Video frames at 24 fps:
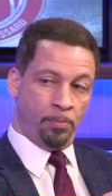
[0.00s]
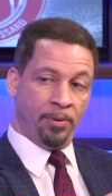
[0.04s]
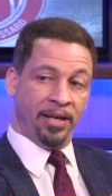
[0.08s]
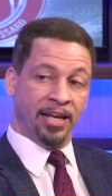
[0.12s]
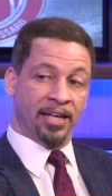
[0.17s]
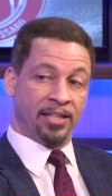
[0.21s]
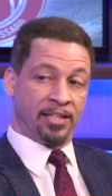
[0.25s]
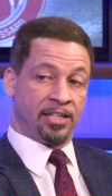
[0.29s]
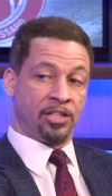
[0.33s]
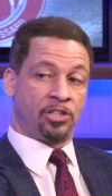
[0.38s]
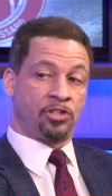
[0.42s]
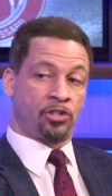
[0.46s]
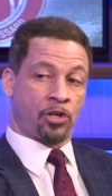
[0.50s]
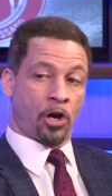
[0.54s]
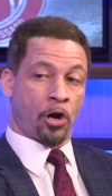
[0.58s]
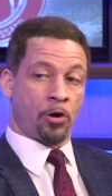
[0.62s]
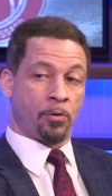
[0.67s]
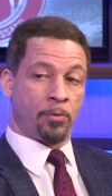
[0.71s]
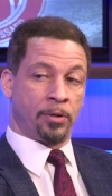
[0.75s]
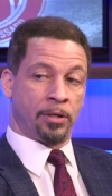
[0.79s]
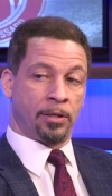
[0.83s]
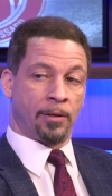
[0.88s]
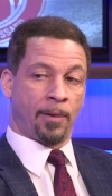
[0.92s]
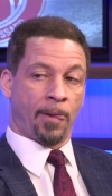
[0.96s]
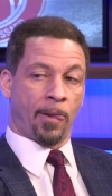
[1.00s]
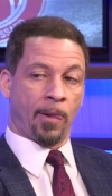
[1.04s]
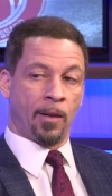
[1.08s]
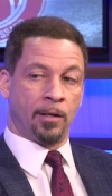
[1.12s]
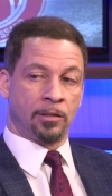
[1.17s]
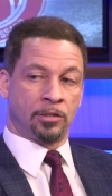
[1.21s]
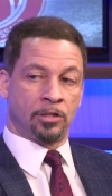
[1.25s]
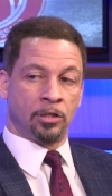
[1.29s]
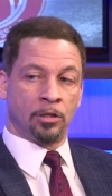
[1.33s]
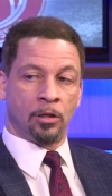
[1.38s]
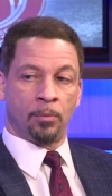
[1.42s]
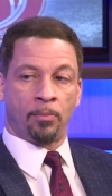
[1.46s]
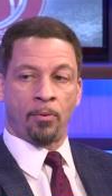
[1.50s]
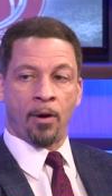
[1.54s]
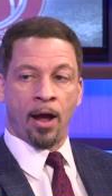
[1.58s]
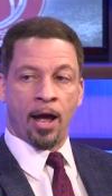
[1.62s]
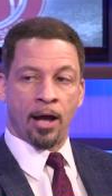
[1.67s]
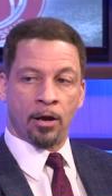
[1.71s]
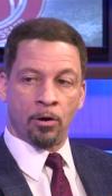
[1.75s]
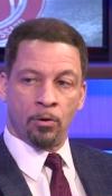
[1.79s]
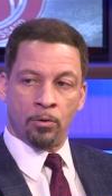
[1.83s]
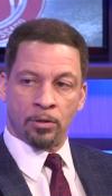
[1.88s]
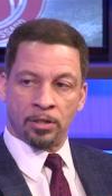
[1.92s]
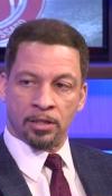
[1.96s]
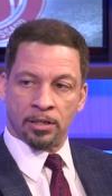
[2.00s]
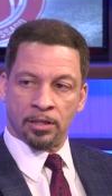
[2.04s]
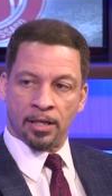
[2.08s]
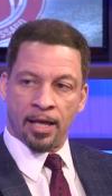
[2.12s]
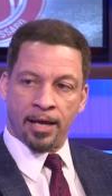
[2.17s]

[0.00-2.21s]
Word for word: be a deterrent to LeBron going to the